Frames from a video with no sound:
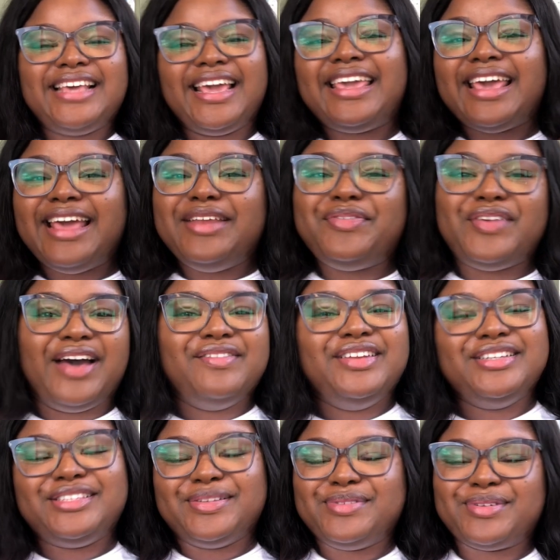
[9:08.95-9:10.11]
Again, if you have
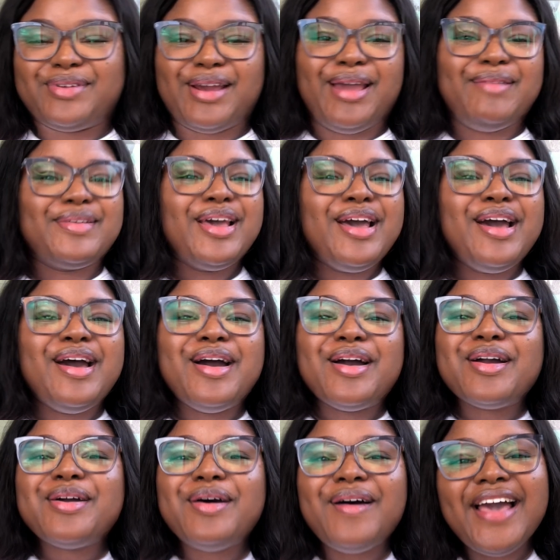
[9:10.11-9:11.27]
not subscribed,
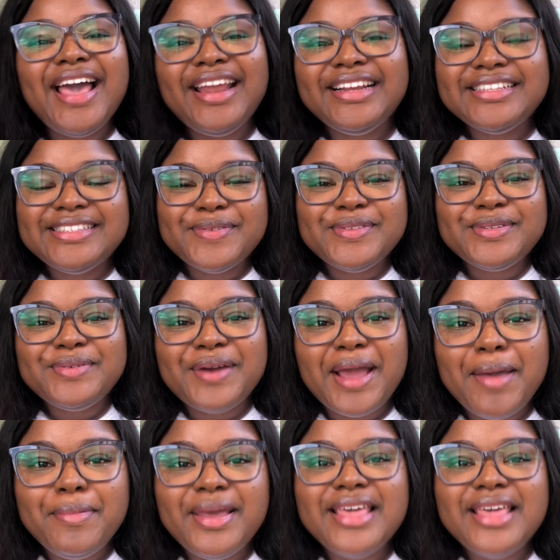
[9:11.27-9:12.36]
go ahead and subscribe,